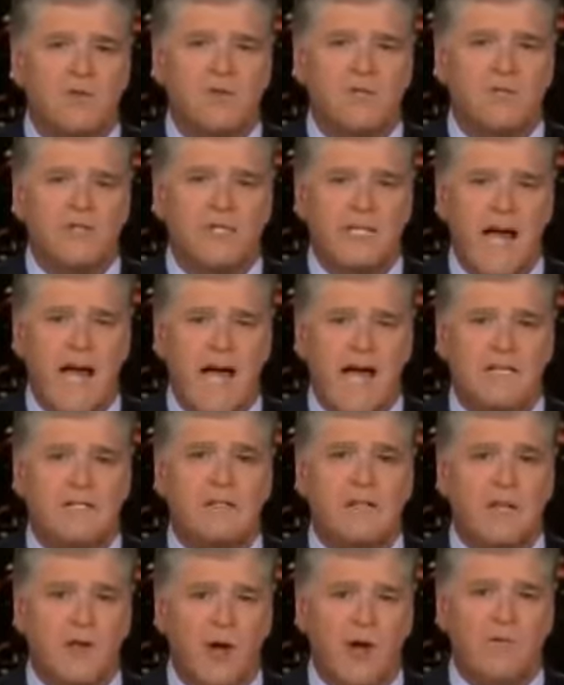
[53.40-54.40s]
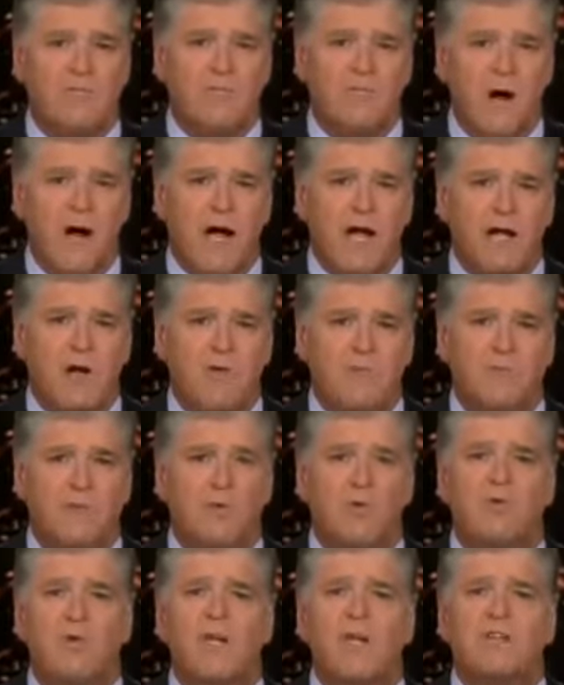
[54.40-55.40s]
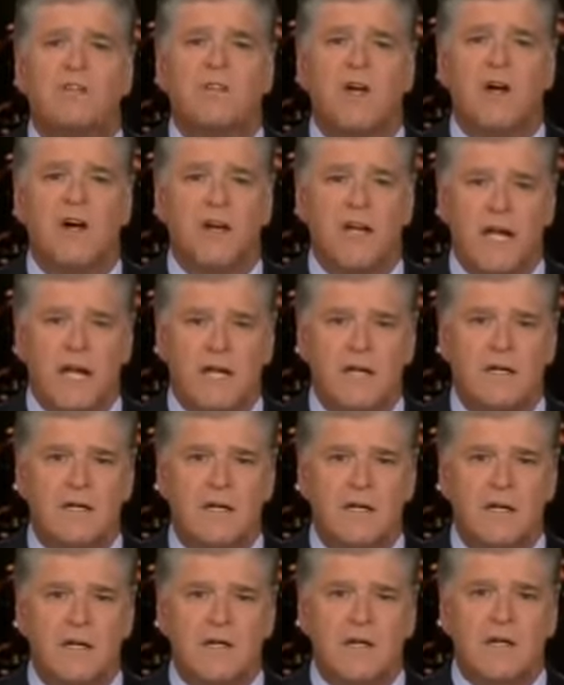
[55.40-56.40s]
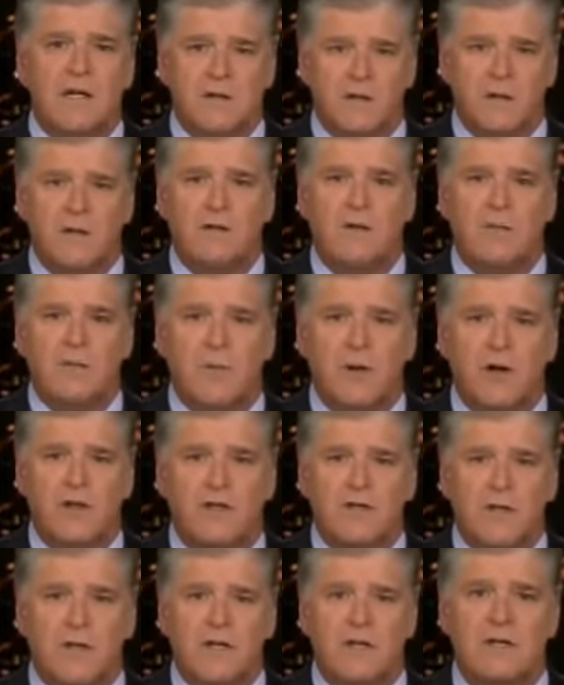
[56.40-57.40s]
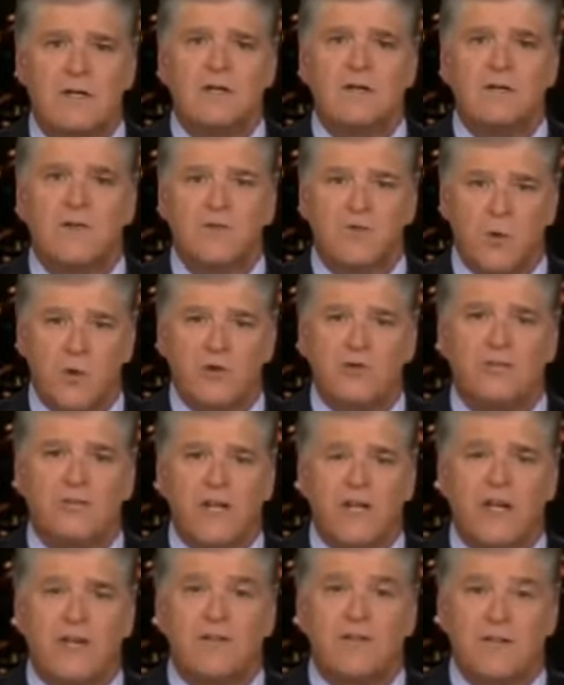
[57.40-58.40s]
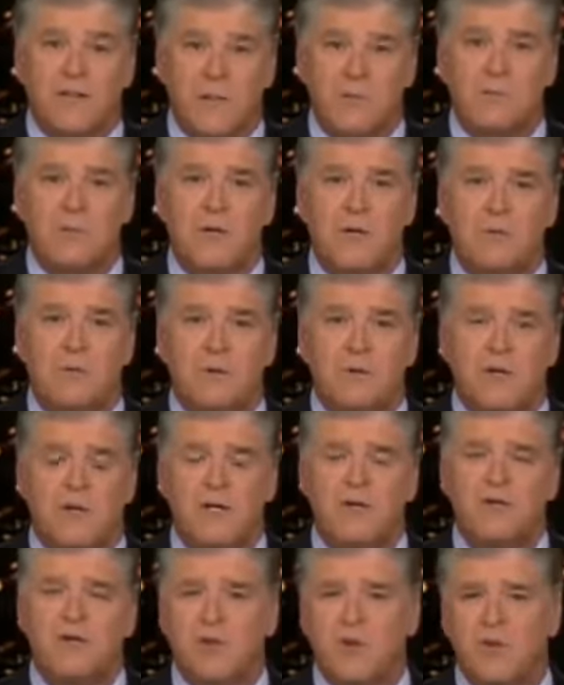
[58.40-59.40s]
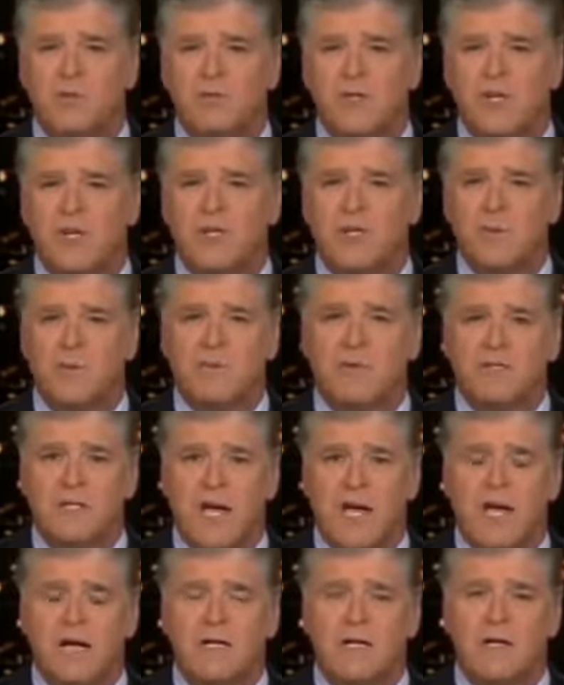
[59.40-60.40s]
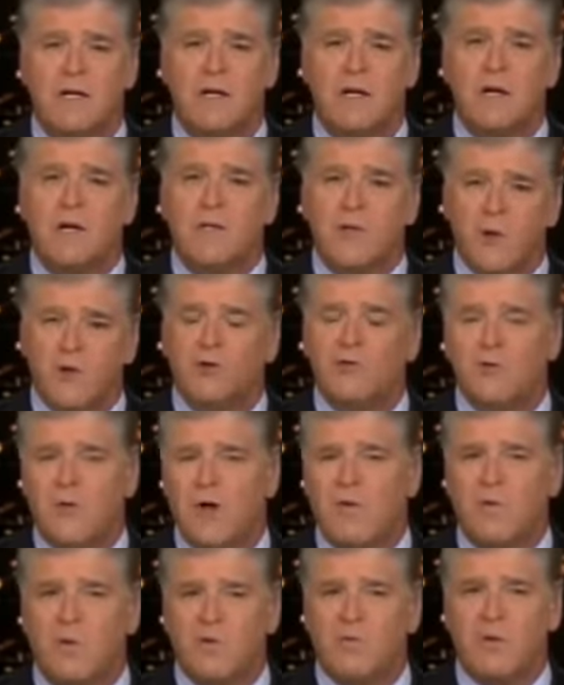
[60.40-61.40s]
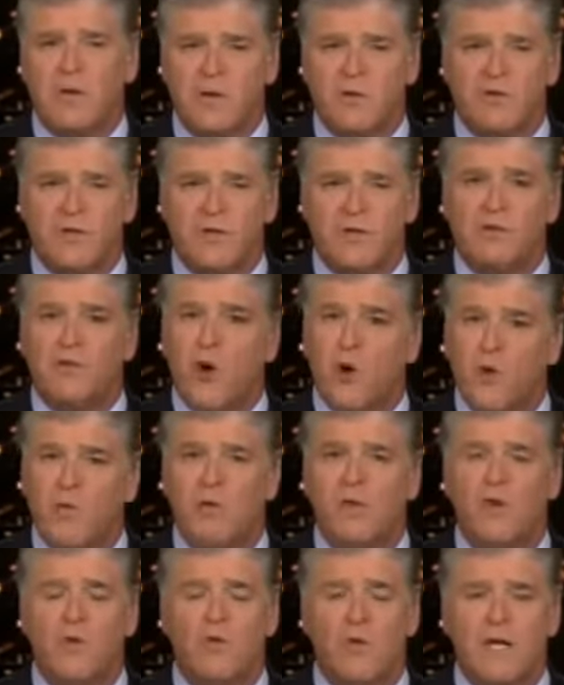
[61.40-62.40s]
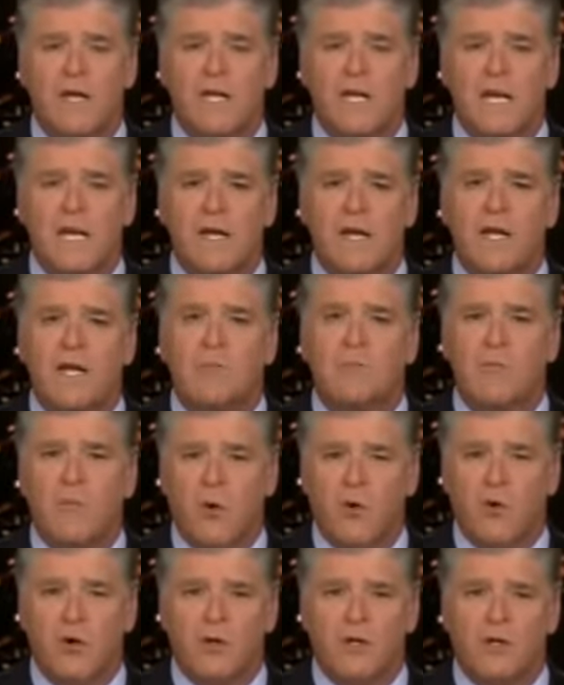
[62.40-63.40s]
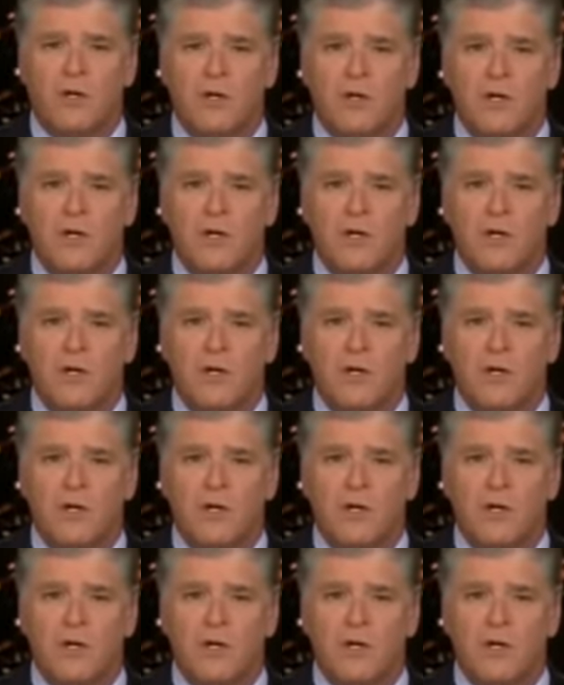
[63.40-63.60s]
attacked, lit on fire for weeks on end until the president was sent sent people in, troops in to protect those federal buildings. Over the weekend in Portland,